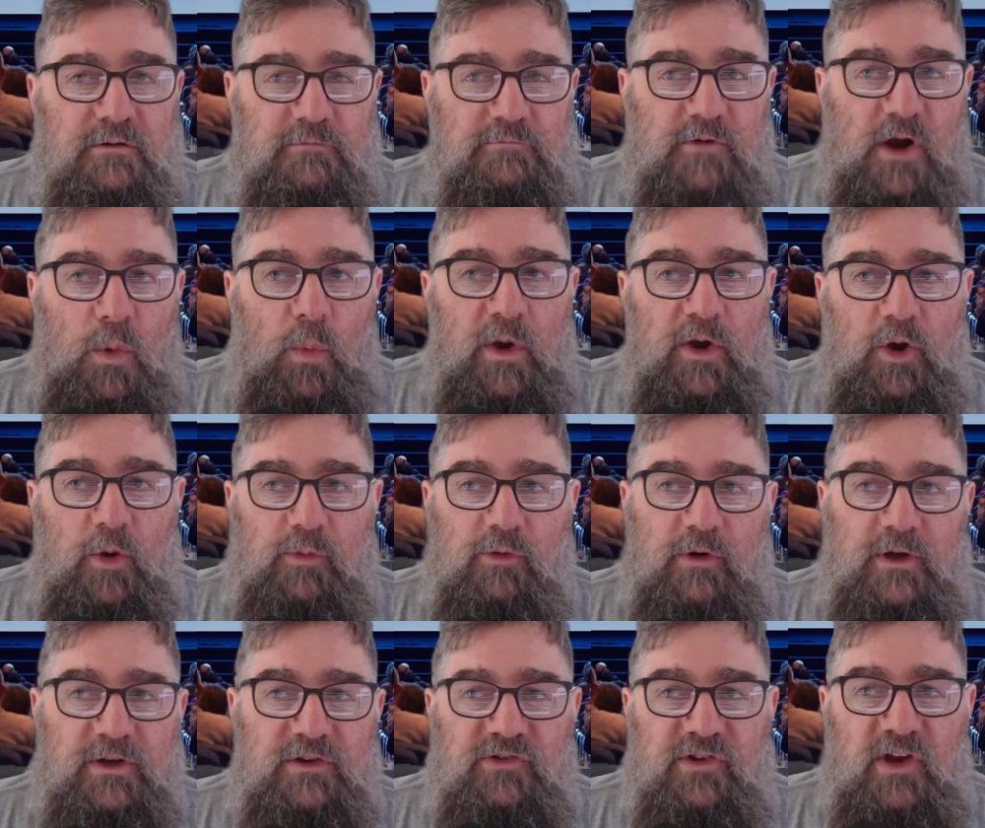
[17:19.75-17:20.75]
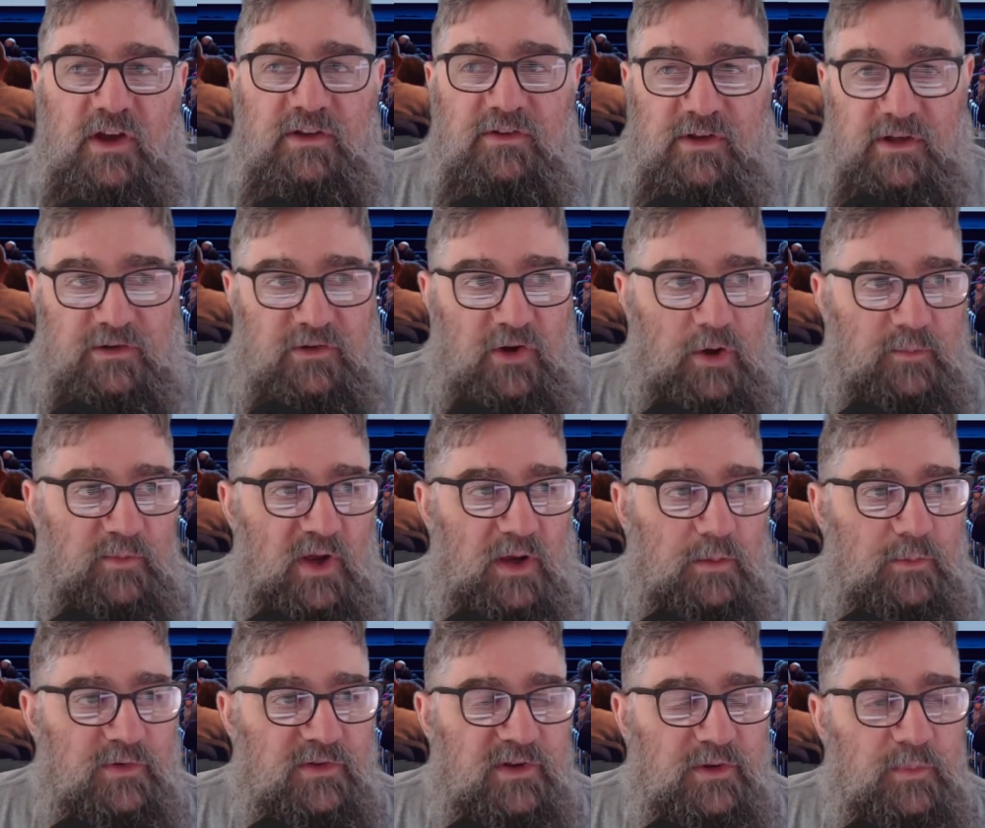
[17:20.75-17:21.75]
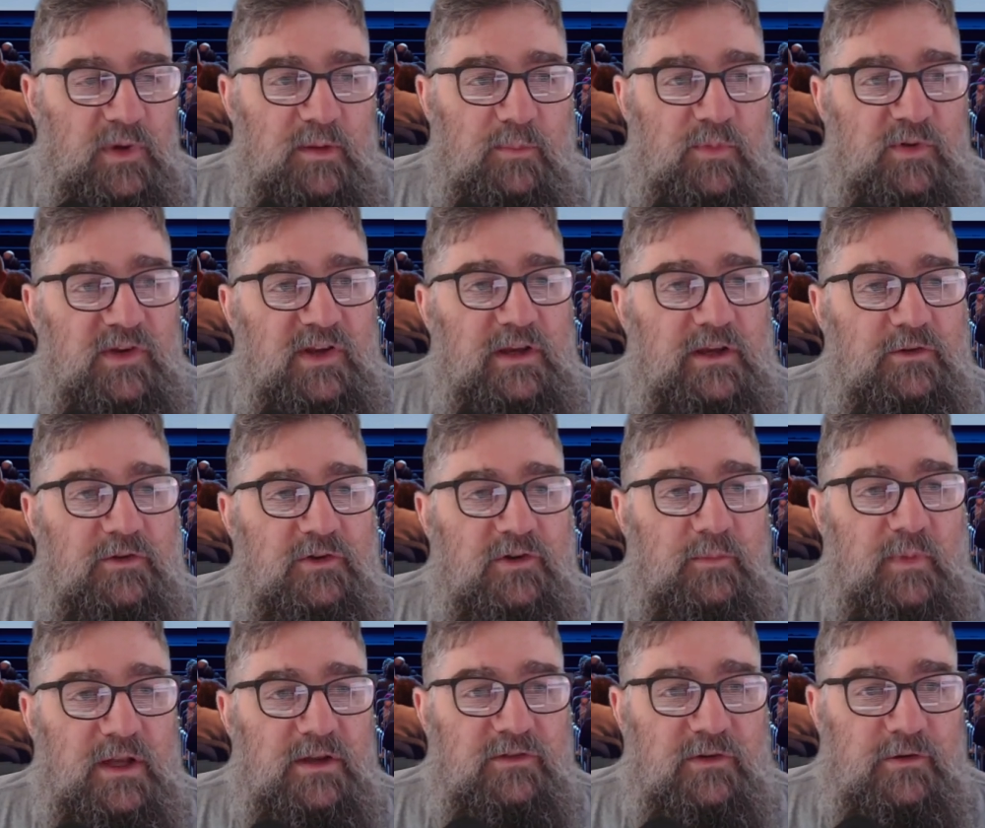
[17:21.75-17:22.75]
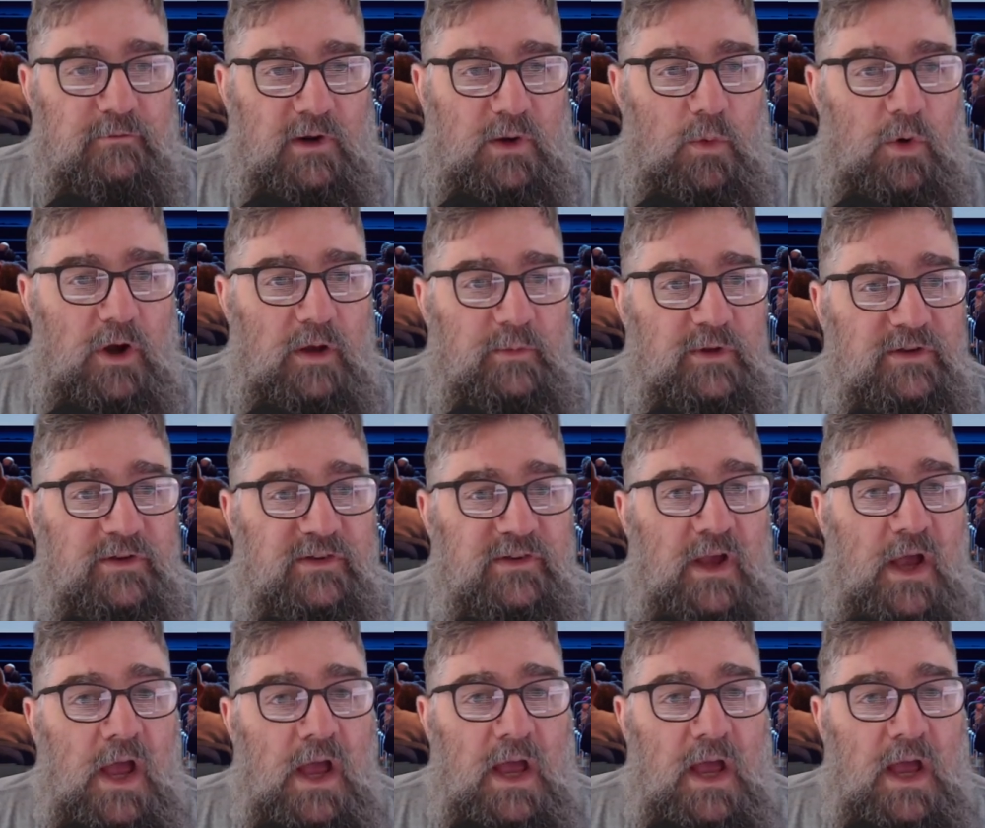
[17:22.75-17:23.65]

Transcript: Railway operators change their timetables to meet particular demands and requirements,